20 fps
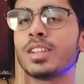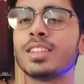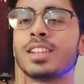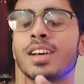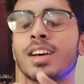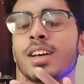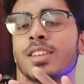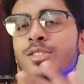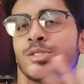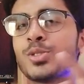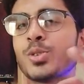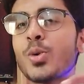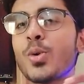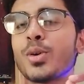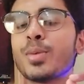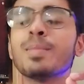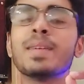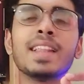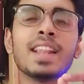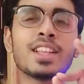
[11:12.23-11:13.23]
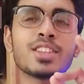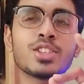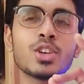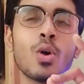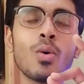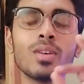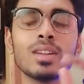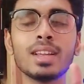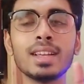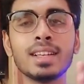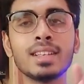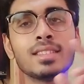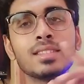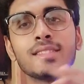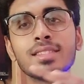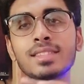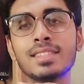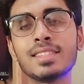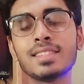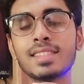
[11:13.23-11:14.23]
the song Bella ciao?
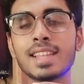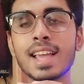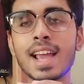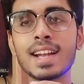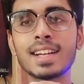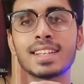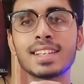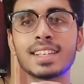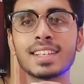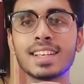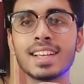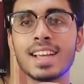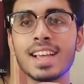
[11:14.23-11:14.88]
In that